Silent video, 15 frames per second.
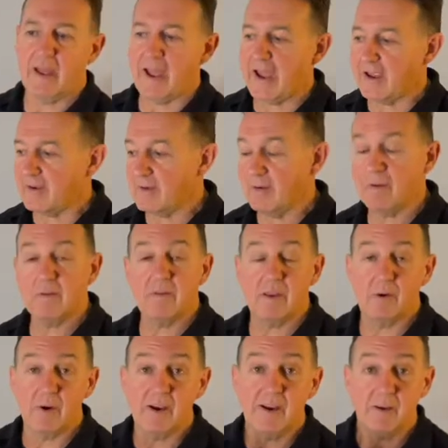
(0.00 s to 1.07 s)
and
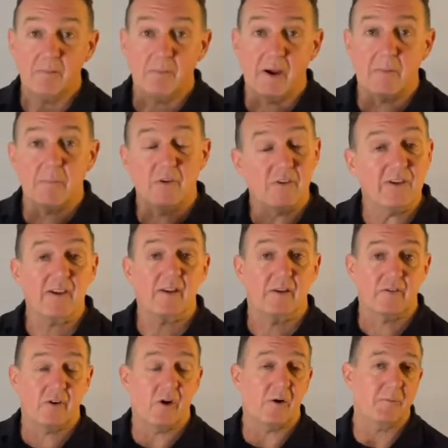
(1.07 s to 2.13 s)
they're eating a
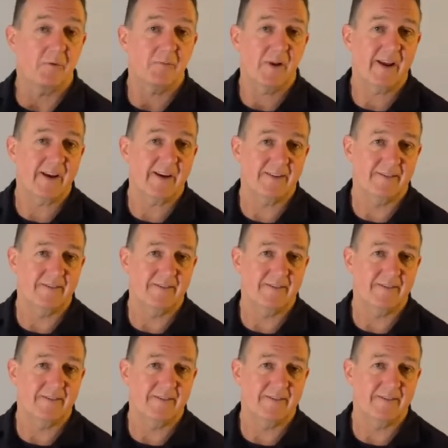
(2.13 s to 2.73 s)
particular type of plant,